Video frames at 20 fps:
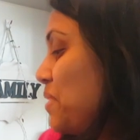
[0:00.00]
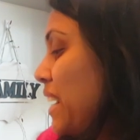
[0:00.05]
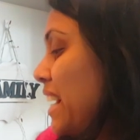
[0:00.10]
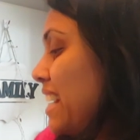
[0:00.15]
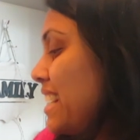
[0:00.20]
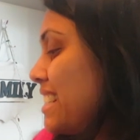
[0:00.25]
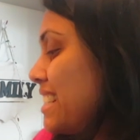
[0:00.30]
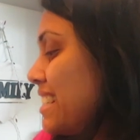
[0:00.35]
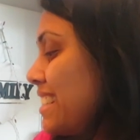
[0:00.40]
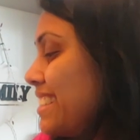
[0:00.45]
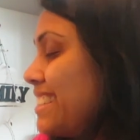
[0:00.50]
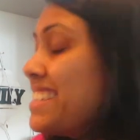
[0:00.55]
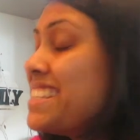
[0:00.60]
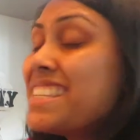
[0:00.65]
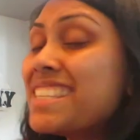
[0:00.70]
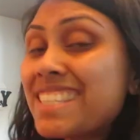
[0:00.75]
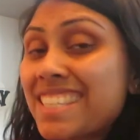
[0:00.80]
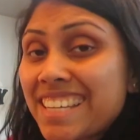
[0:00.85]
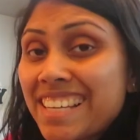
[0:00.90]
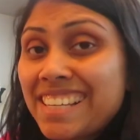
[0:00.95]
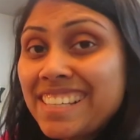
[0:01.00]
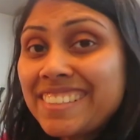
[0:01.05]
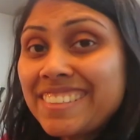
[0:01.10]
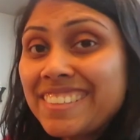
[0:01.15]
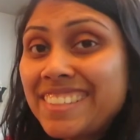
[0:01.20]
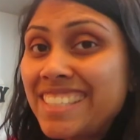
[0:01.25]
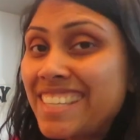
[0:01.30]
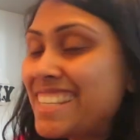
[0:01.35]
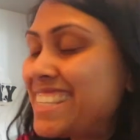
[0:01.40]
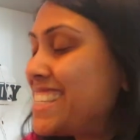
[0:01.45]
but still
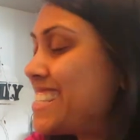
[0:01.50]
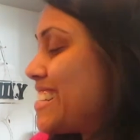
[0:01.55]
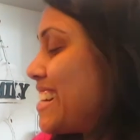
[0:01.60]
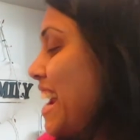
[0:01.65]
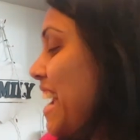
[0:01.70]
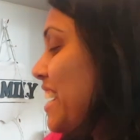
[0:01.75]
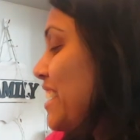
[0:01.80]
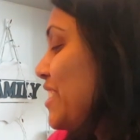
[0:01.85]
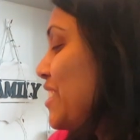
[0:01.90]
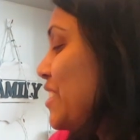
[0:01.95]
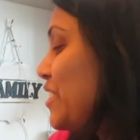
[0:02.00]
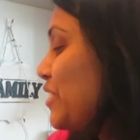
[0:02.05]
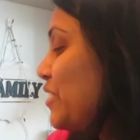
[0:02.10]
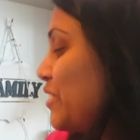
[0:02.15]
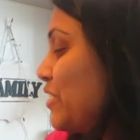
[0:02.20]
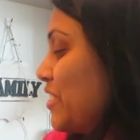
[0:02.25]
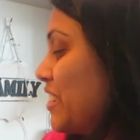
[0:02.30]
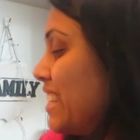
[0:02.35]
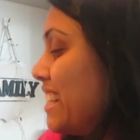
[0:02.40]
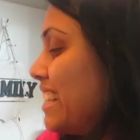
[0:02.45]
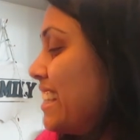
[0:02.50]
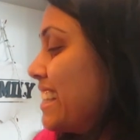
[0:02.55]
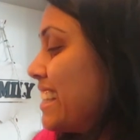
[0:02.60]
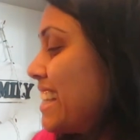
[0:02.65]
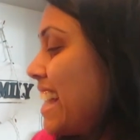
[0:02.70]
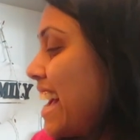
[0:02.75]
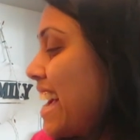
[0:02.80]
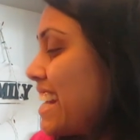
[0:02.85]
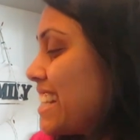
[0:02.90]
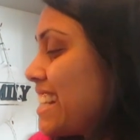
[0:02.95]
just trying to feel
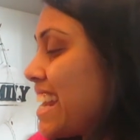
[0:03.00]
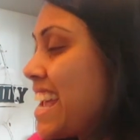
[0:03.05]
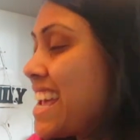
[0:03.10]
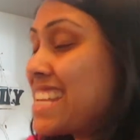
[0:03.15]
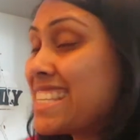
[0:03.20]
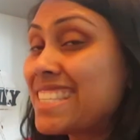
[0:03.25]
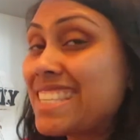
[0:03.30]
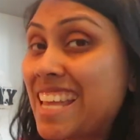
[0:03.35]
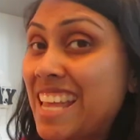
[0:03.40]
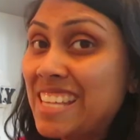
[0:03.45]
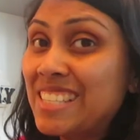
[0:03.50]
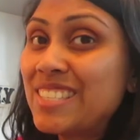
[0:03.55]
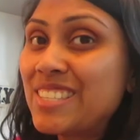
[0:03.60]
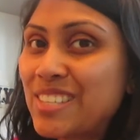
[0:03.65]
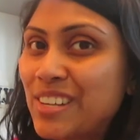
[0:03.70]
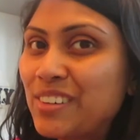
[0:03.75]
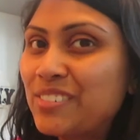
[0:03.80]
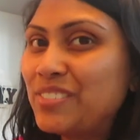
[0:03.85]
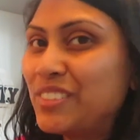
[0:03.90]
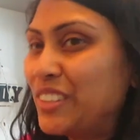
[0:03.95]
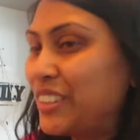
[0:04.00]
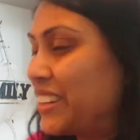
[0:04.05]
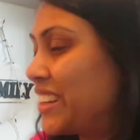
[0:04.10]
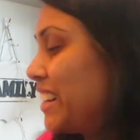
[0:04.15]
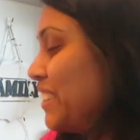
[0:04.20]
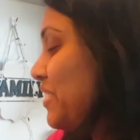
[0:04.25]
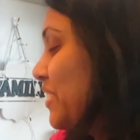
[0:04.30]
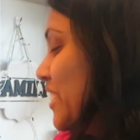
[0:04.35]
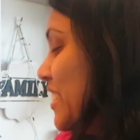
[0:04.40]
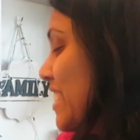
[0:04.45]
that essence of
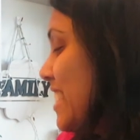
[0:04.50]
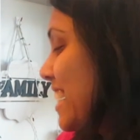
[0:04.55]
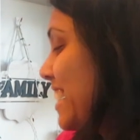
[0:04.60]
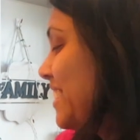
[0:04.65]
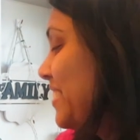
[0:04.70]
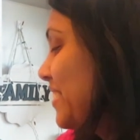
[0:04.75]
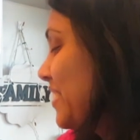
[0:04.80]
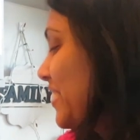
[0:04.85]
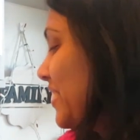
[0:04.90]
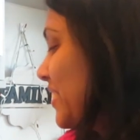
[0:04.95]
Durga Puja.